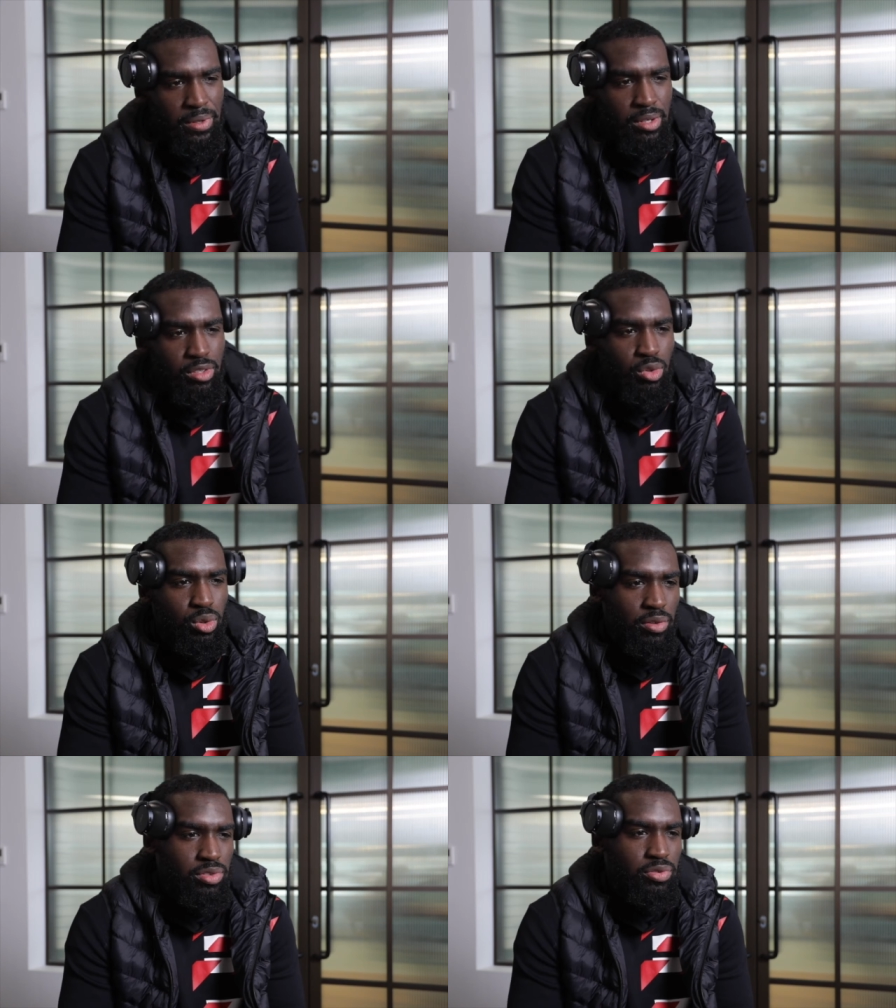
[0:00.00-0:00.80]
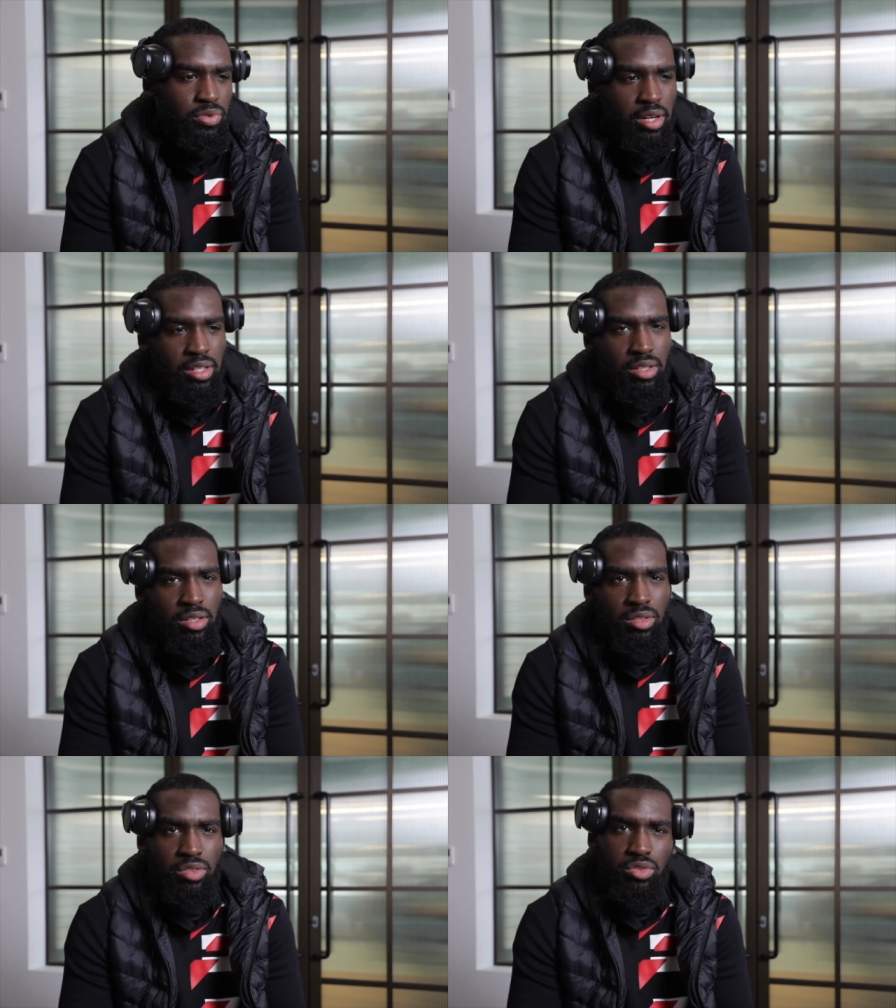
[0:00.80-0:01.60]
So you have to
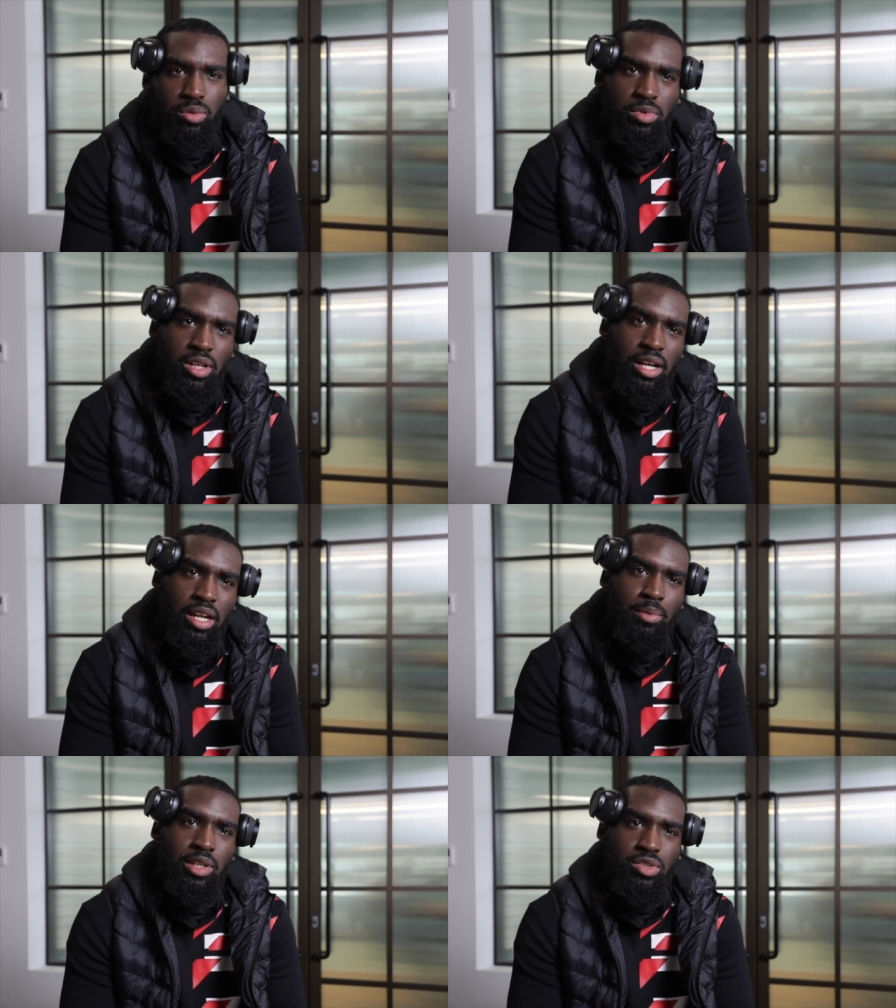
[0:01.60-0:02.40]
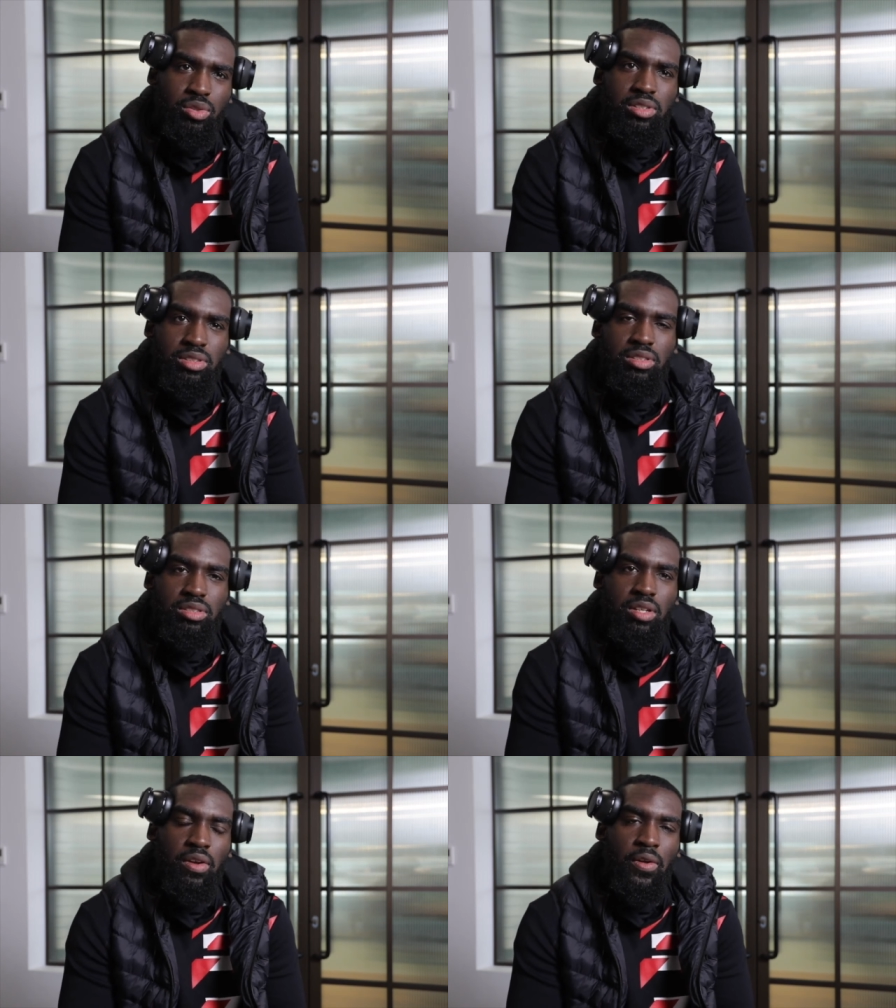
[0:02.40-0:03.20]
find some dynamic
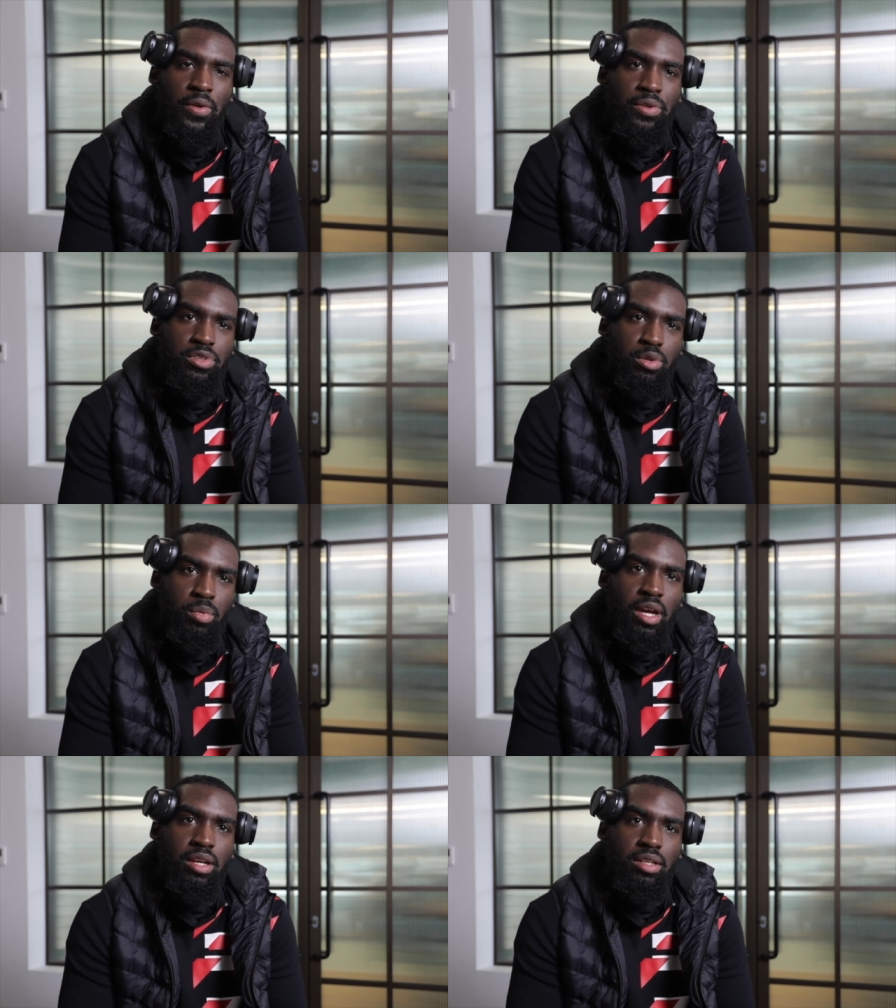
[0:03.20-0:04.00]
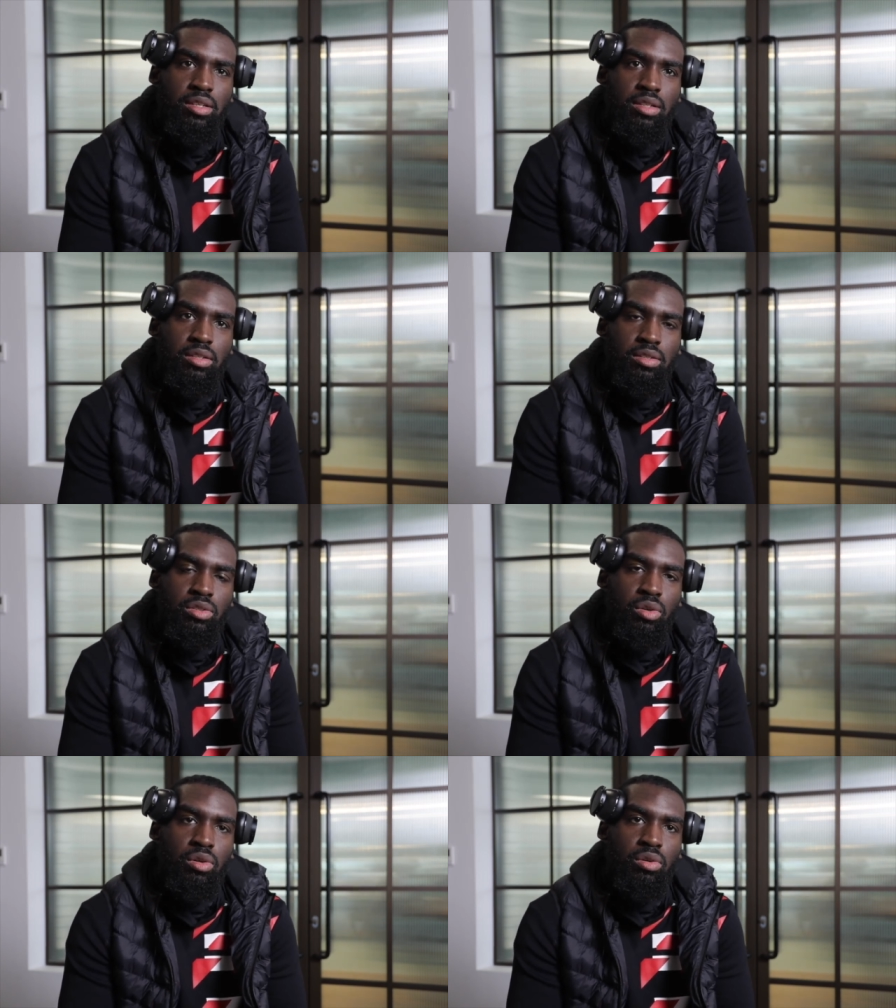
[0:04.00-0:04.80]
choices to make
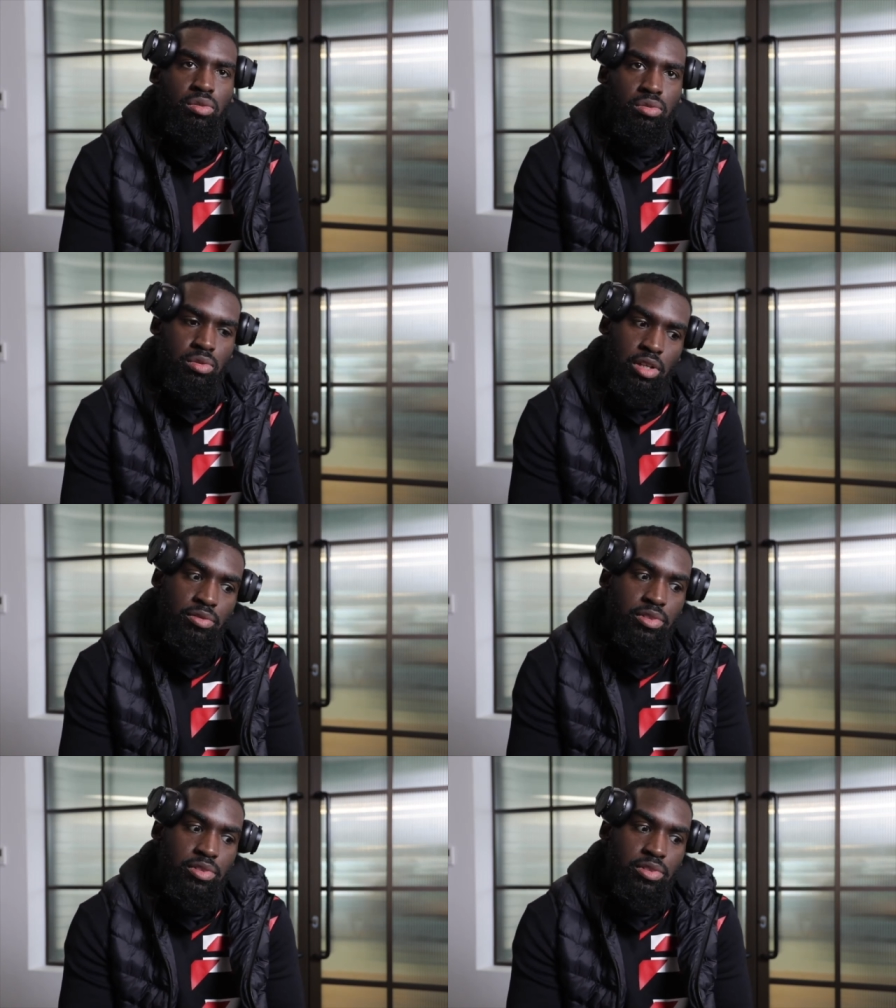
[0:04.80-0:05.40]
your lived